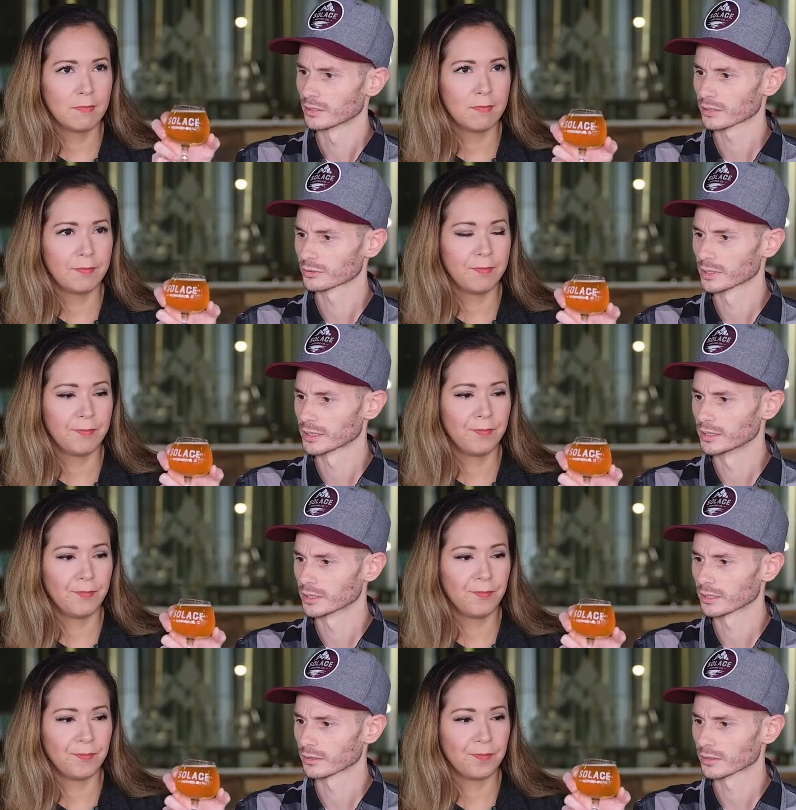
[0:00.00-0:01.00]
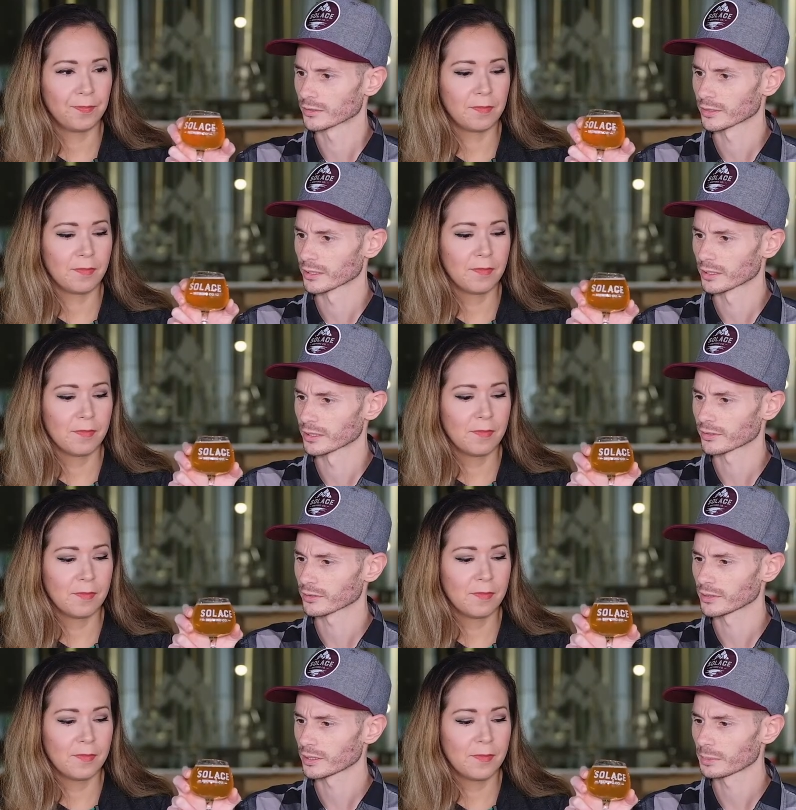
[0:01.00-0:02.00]
Speaker 1: Looks really good. It looks uh, it's a
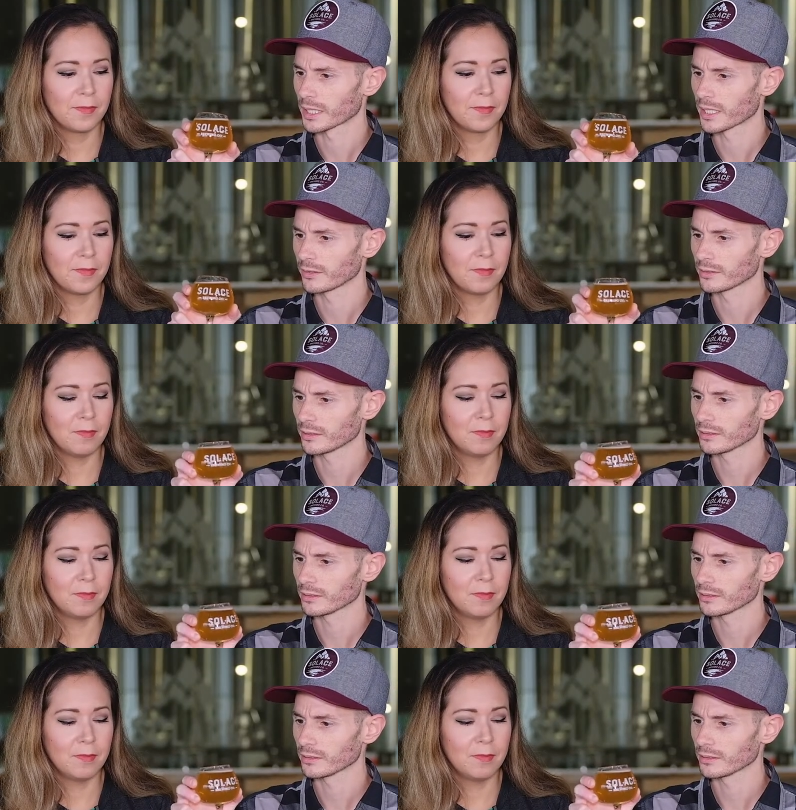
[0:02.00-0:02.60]
little bit hazy.